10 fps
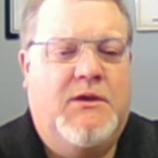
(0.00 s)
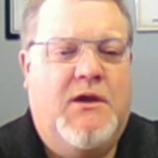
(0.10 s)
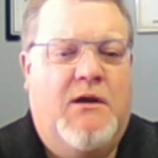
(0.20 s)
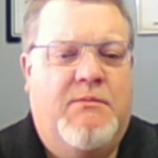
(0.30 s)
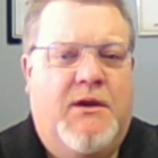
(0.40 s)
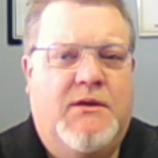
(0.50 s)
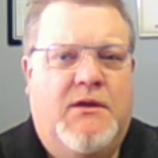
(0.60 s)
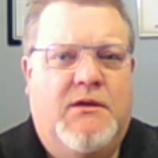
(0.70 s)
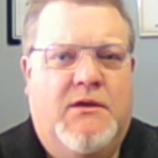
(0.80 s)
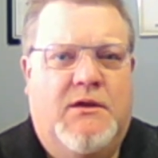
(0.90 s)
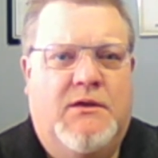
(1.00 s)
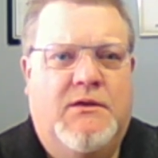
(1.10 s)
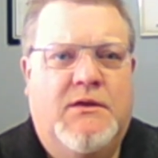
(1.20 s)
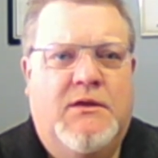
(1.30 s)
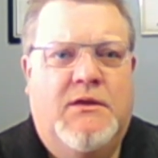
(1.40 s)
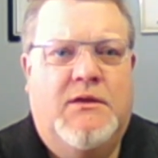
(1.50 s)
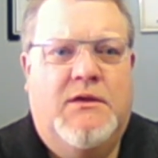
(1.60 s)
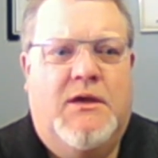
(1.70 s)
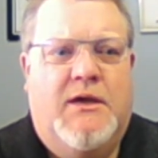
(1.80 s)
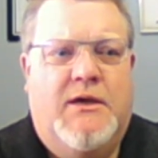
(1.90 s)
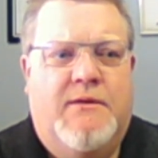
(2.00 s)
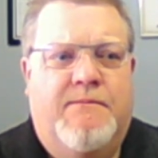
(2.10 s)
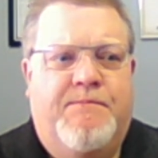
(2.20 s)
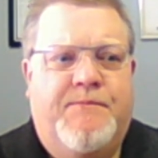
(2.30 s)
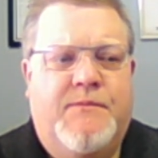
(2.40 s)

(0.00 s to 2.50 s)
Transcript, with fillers: chiropractic on um,